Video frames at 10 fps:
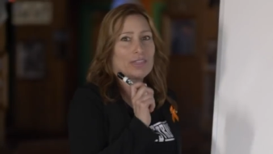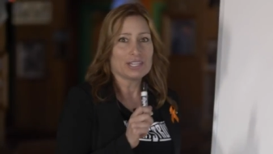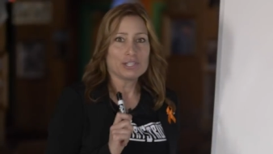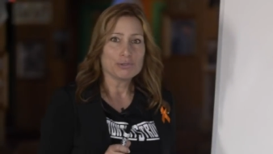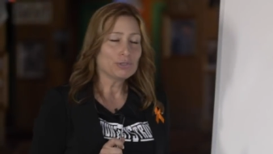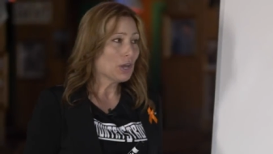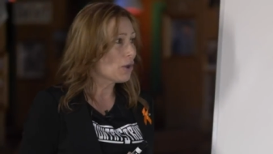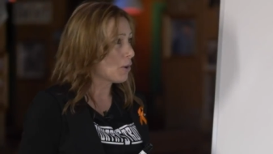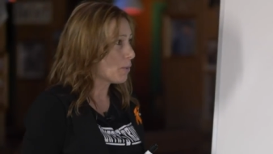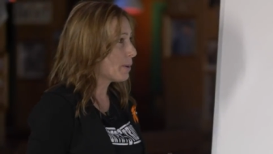then you
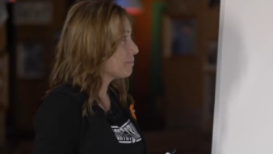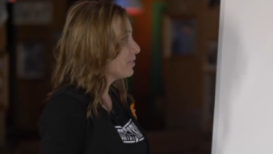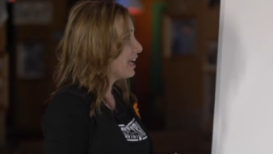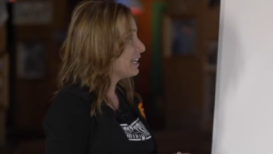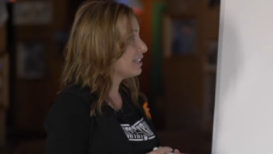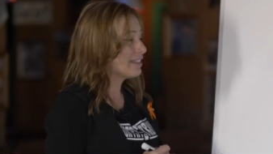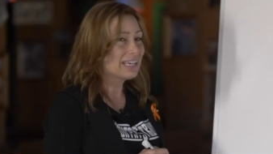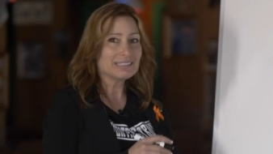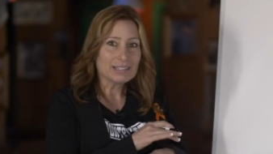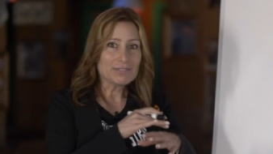know that
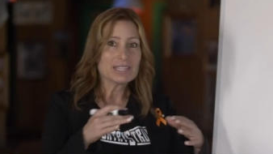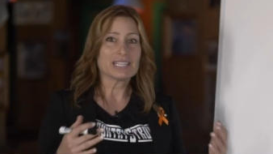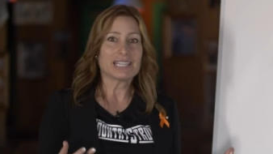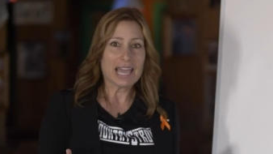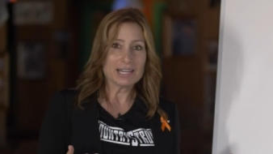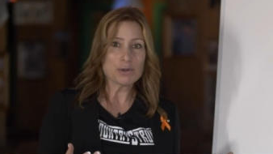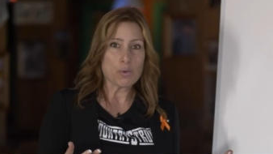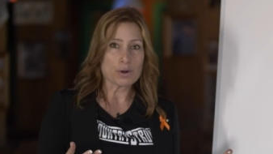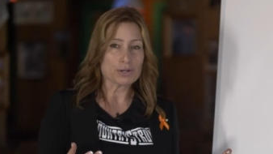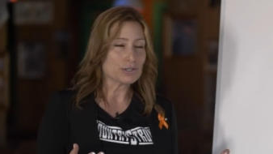they live in this
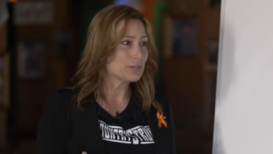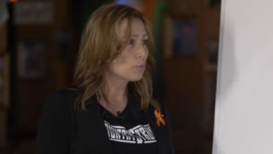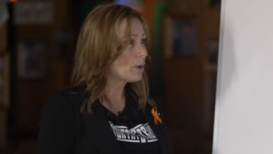headquarters.